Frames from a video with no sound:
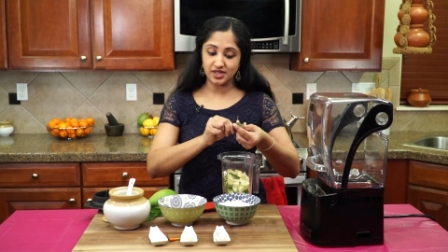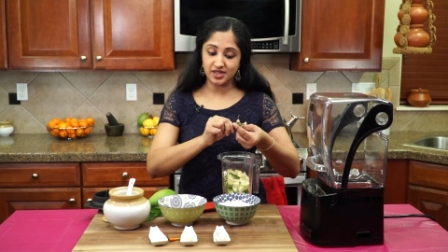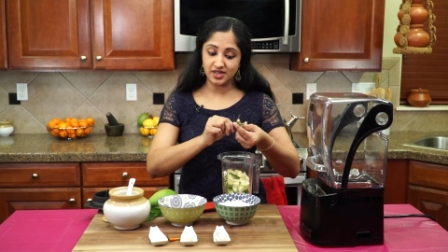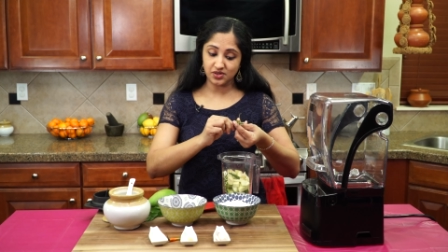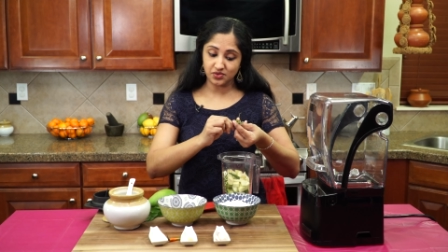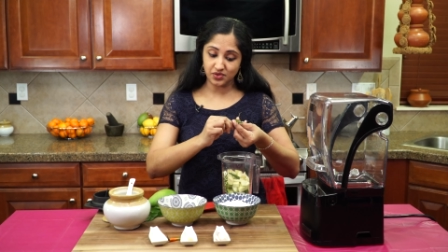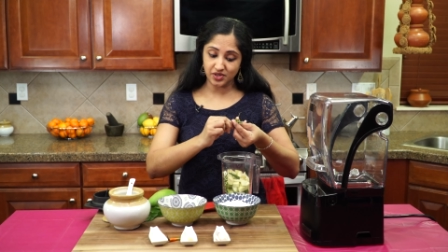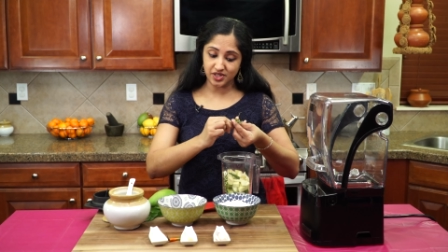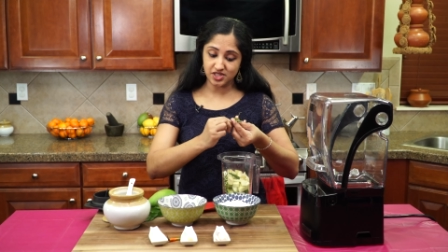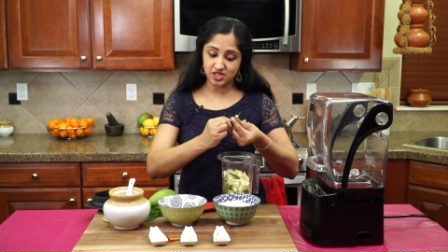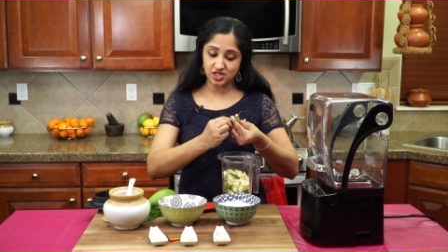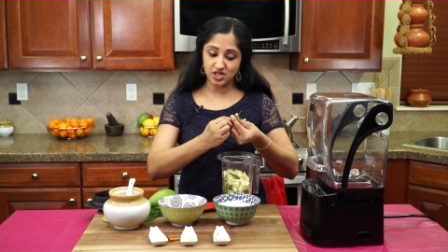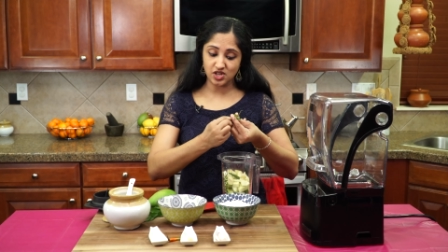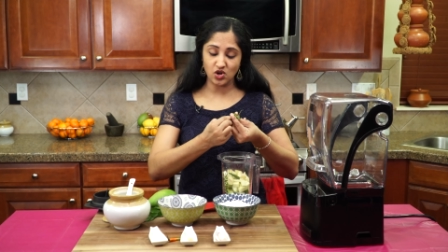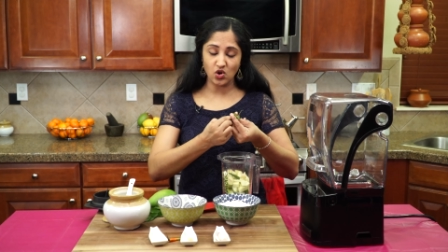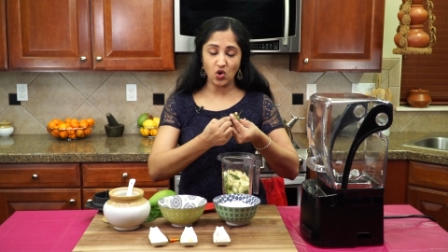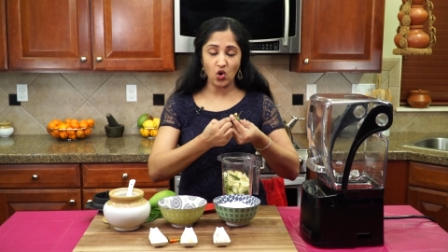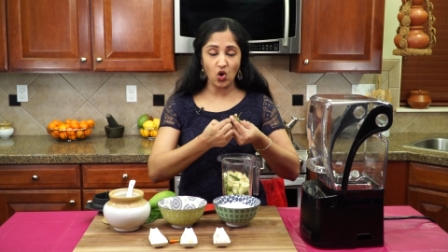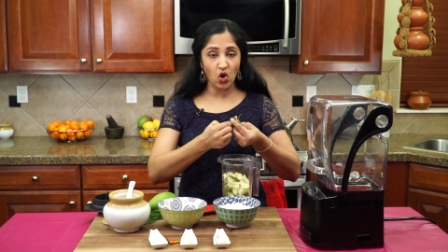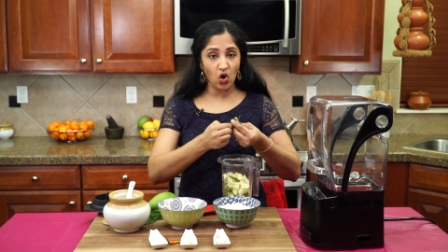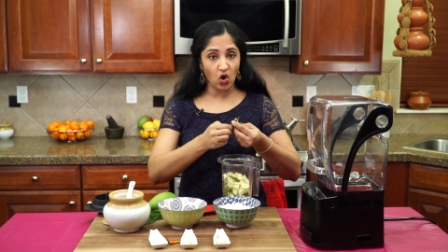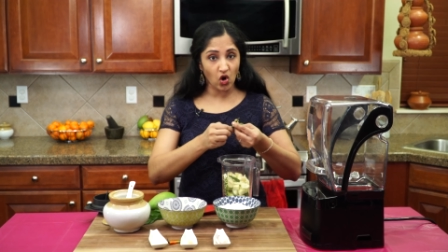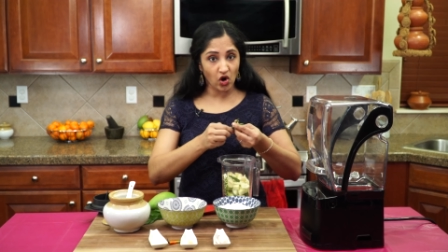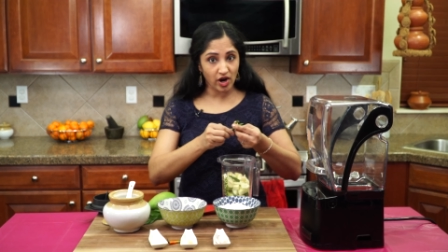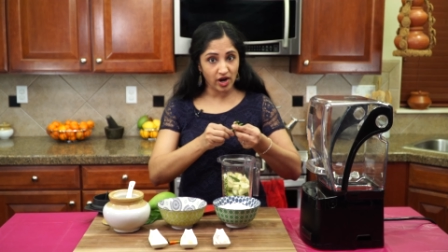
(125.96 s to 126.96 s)
decrease it
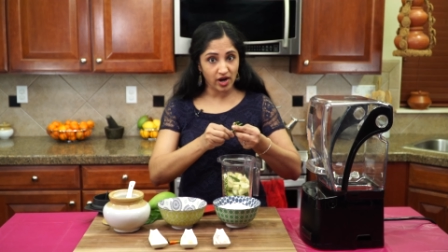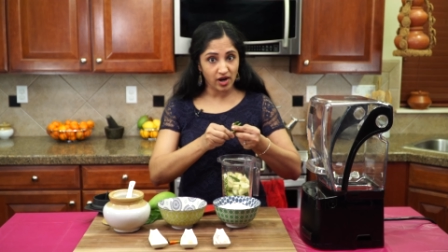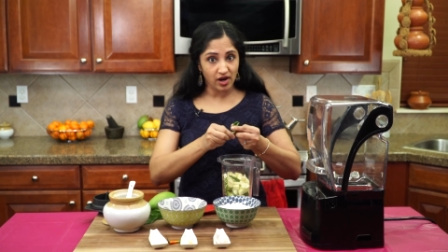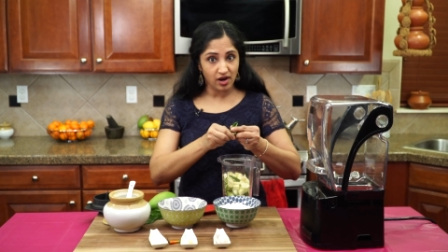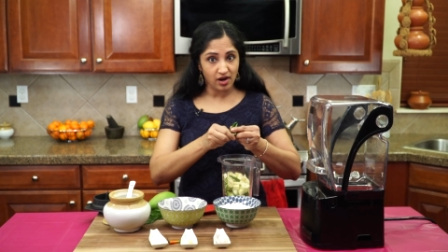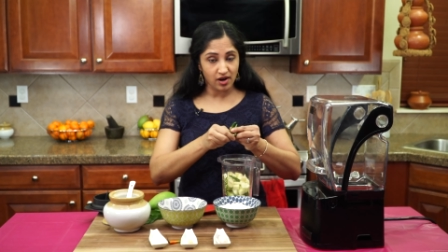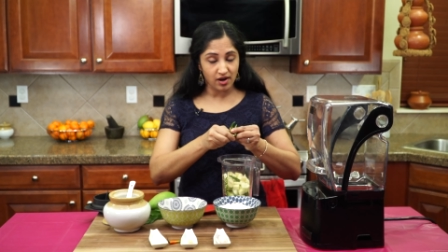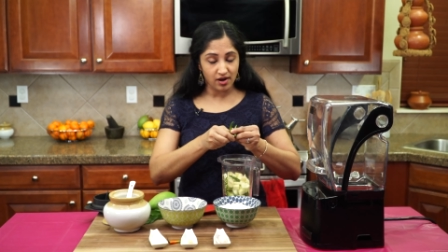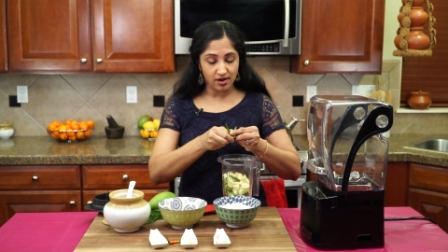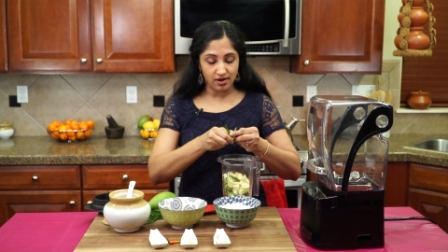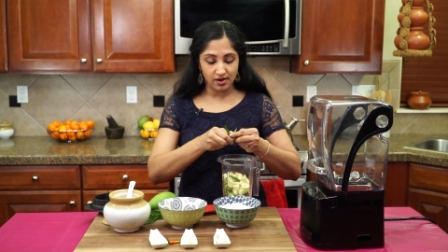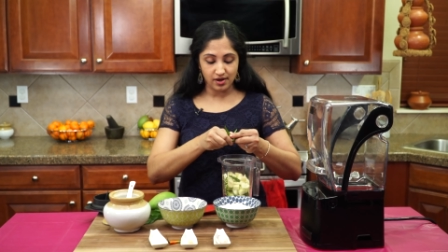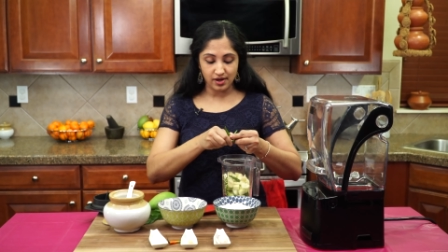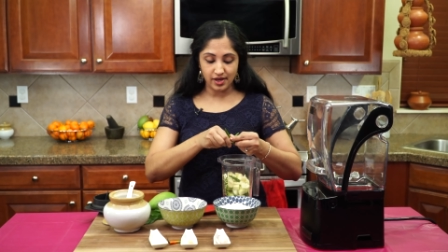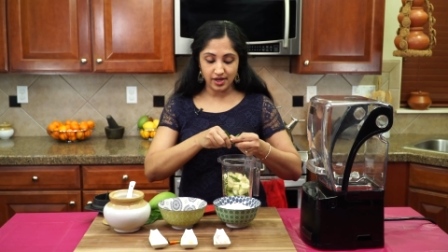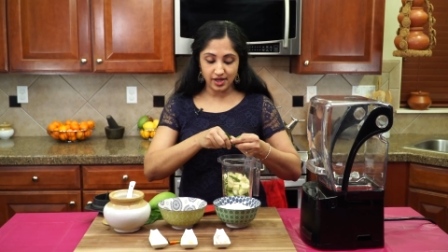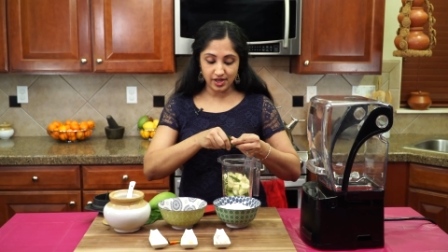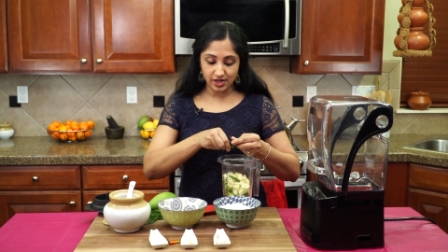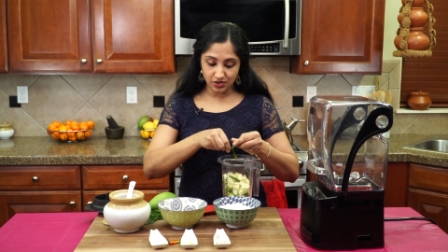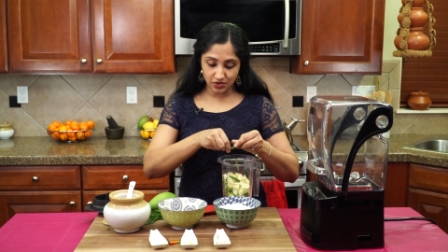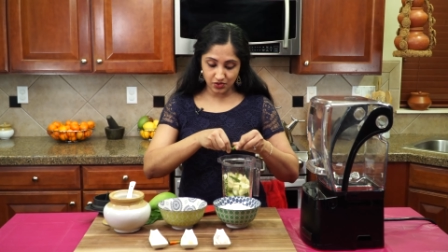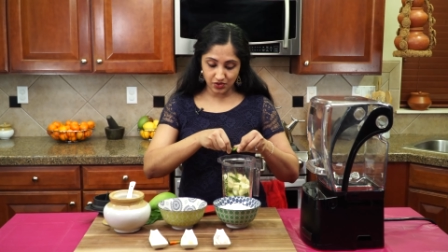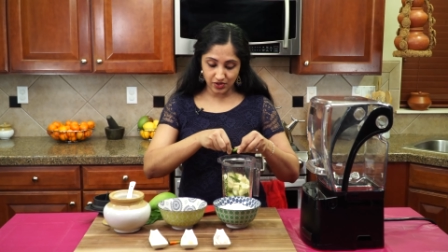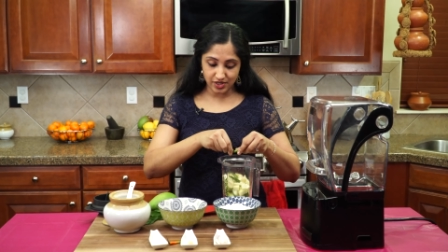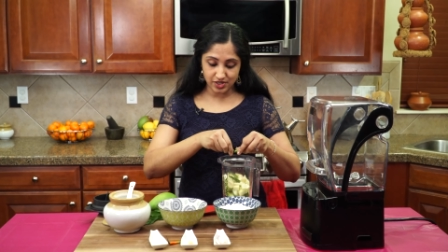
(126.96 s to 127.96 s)
or
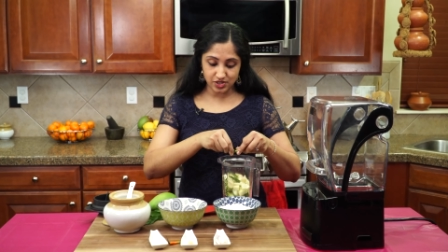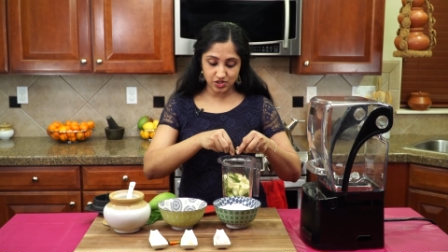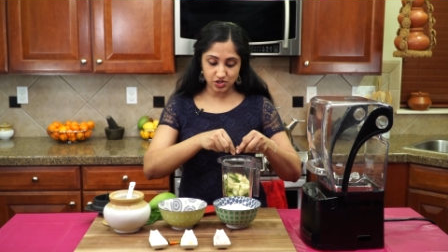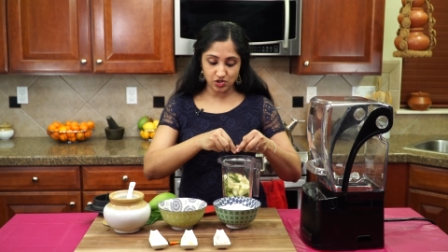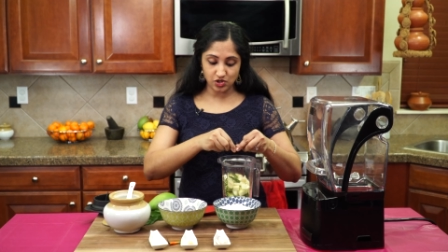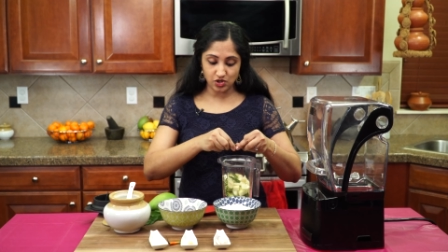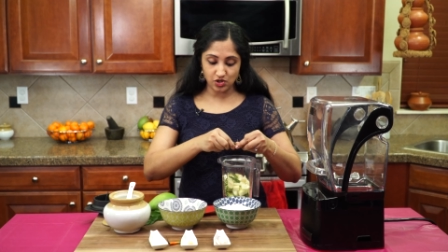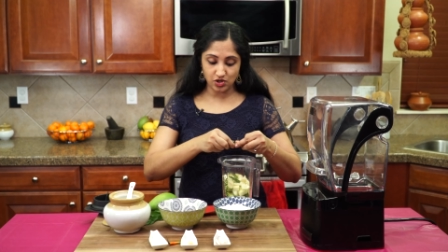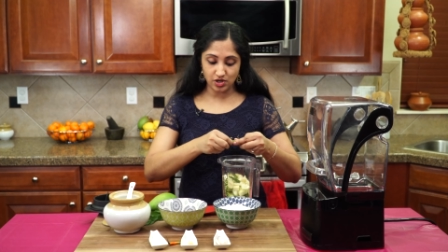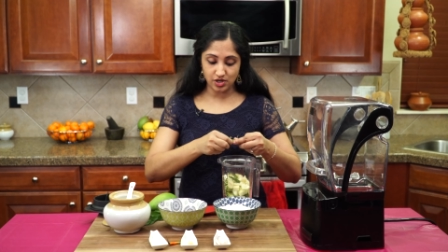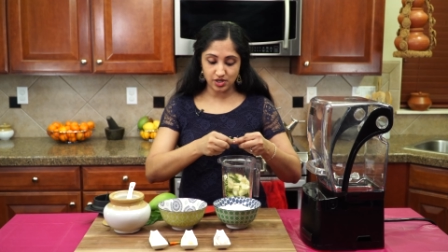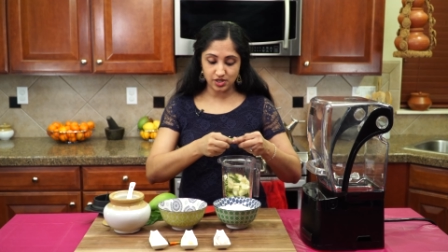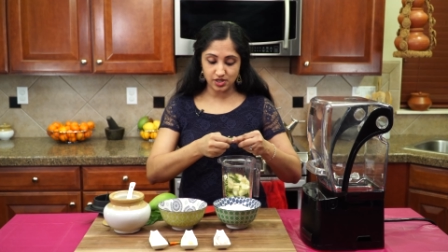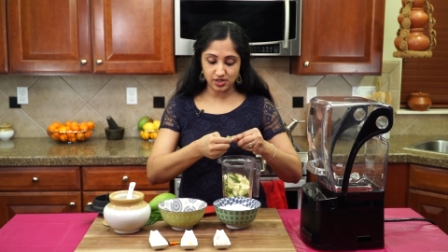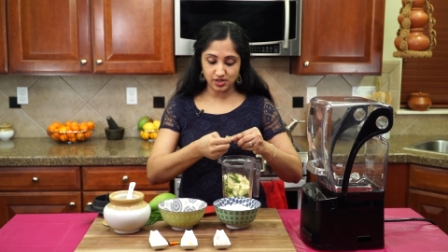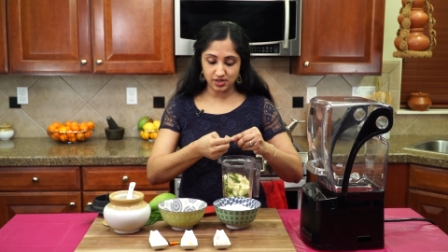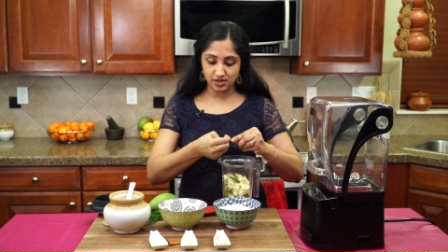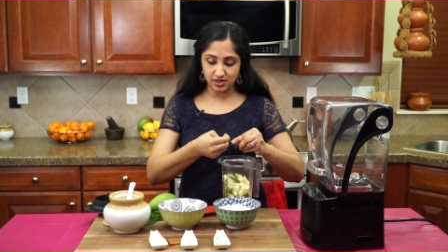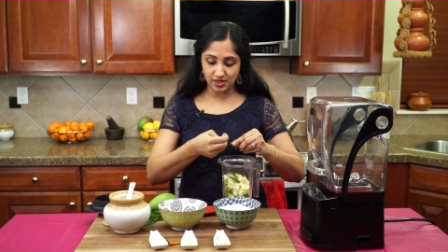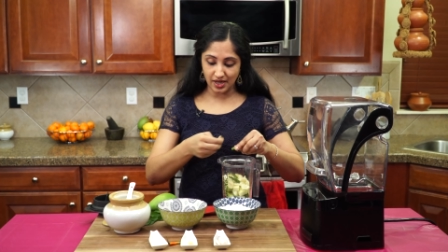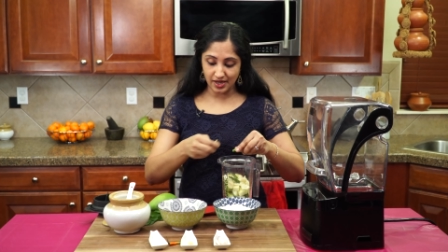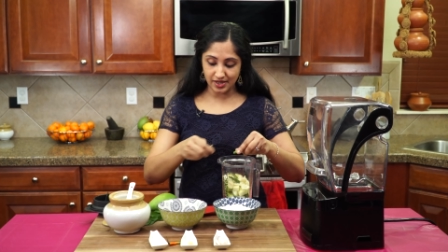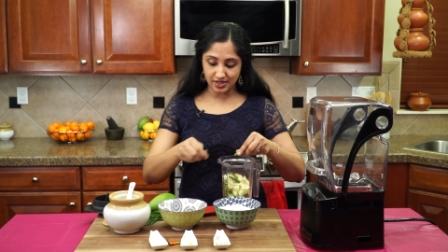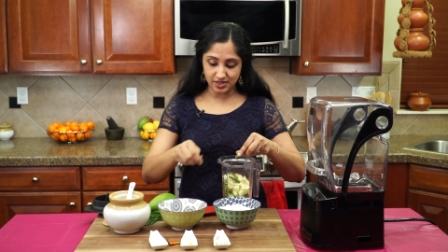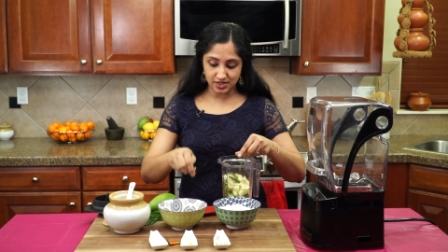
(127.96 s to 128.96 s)
increase your
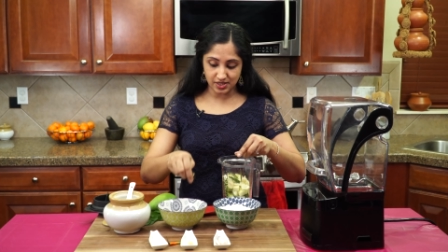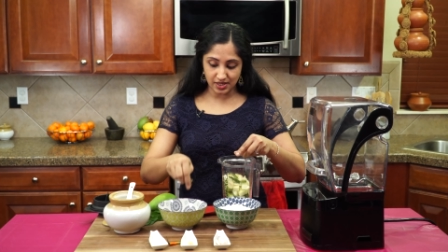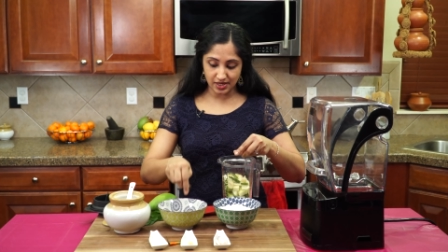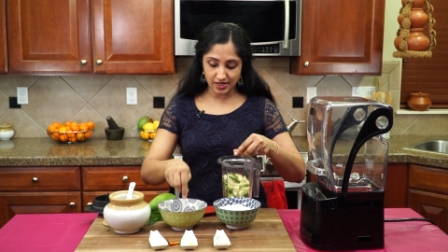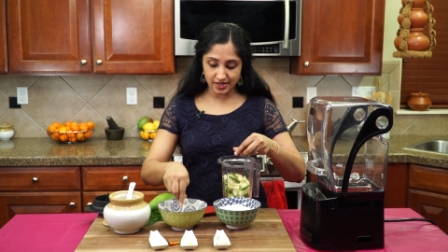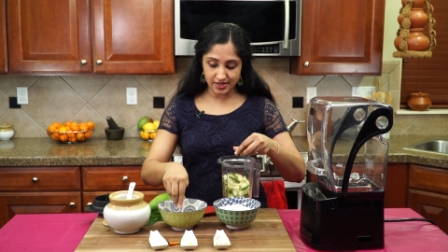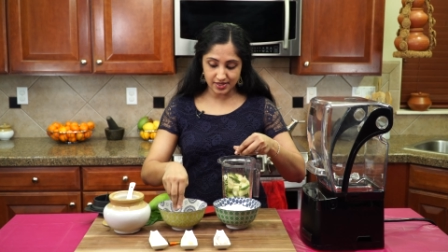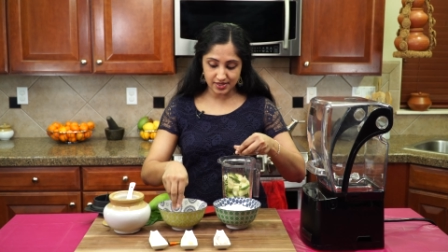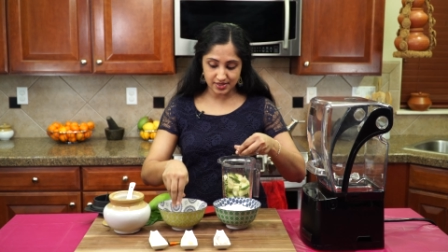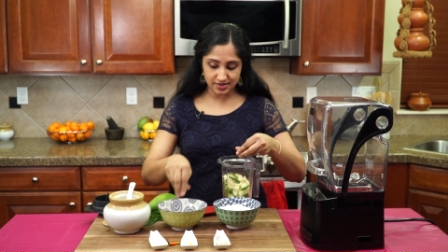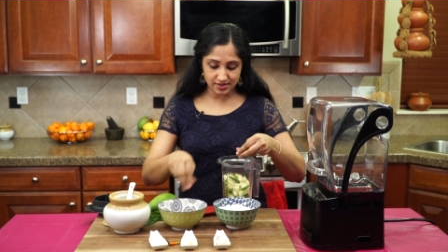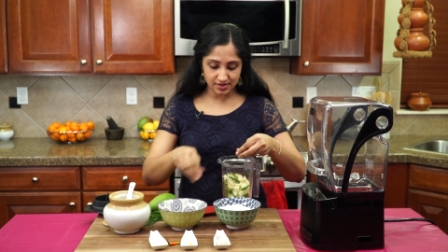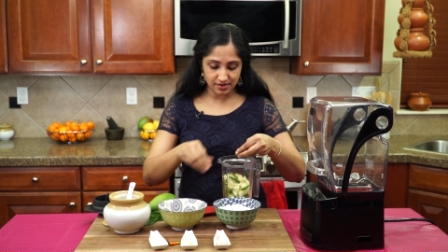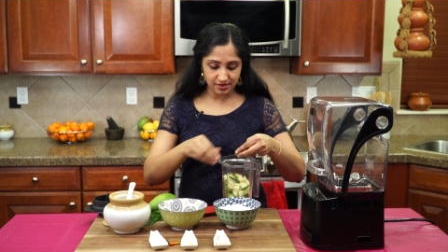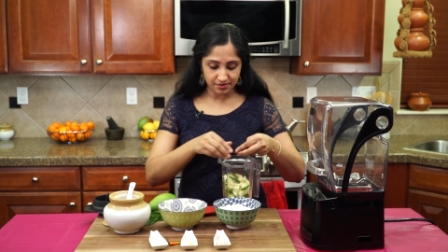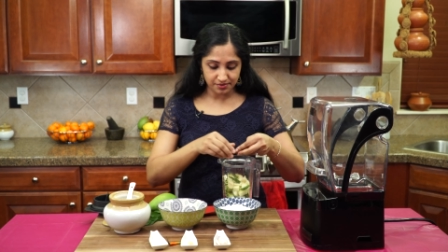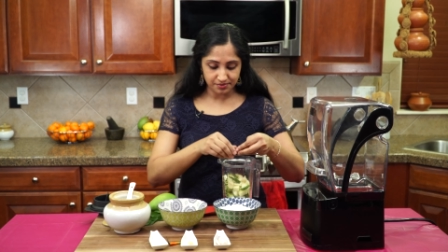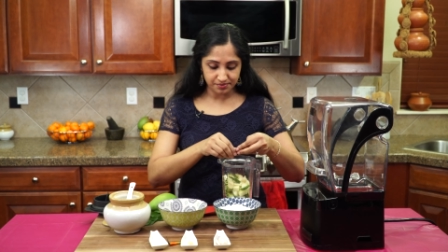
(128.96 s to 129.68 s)
Thai chilies.